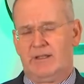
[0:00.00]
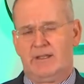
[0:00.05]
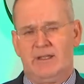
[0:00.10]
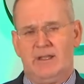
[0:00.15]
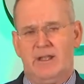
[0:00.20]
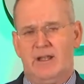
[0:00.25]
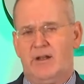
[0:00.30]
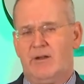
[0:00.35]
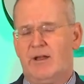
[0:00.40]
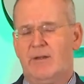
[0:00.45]

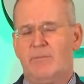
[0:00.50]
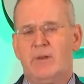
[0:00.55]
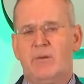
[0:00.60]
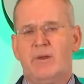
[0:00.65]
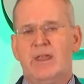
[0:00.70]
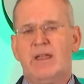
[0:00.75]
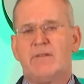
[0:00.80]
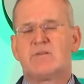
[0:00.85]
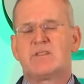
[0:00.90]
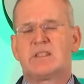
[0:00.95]

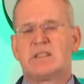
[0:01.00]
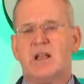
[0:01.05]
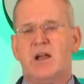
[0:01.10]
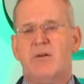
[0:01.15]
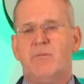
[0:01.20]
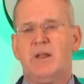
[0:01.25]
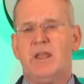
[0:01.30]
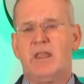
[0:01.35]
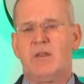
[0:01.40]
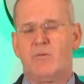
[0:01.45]
we have so
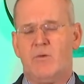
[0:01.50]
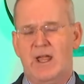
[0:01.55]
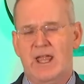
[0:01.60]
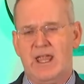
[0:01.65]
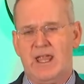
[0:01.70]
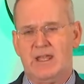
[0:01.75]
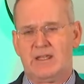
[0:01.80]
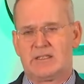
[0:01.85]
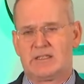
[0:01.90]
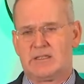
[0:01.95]
many
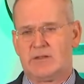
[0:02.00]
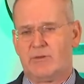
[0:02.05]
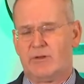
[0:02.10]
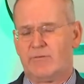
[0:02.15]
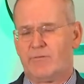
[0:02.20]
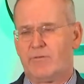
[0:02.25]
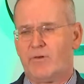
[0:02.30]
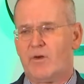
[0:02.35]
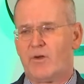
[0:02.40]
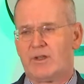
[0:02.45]
ways to
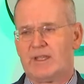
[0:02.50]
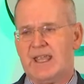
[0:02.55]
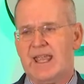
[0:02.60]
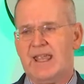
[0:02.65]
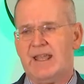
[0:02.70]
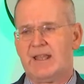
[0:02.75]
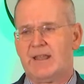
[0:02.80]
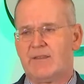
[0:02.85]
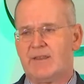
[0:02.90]
infer data